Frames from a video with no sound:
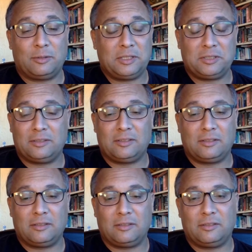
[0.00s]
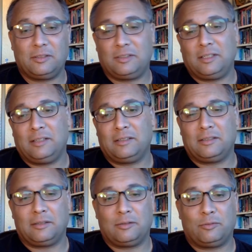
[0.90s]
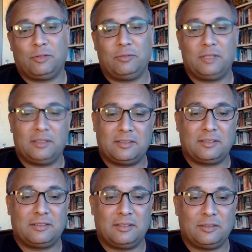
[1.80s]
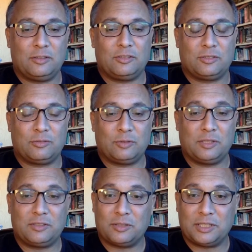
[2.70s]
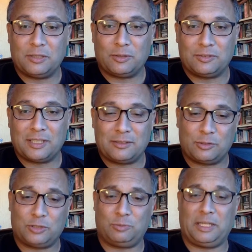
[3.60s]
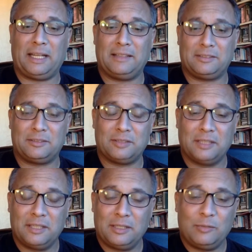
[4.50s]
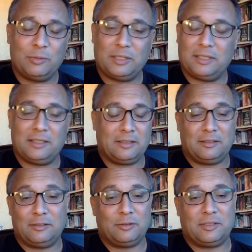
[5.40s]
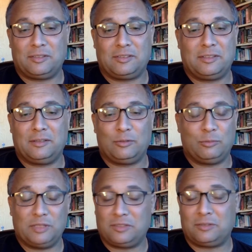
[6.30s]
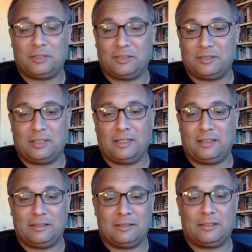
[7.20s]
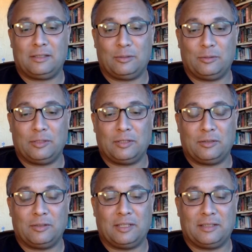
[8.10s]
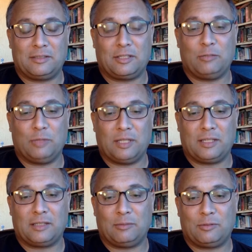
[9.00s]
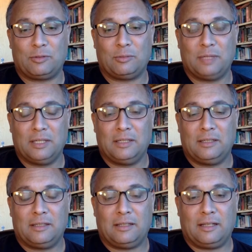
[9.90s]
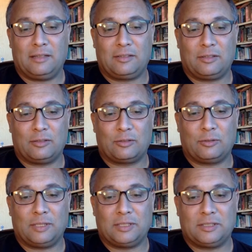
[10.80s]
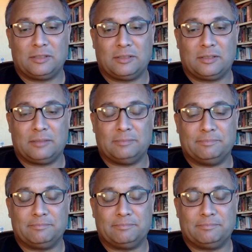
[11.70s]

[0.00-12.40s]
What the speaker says: There's questions that you'd think that 50, 60 years of research in oil sands should be answered, but yet there's still mysteries, and the excitement that comes from answering those questions.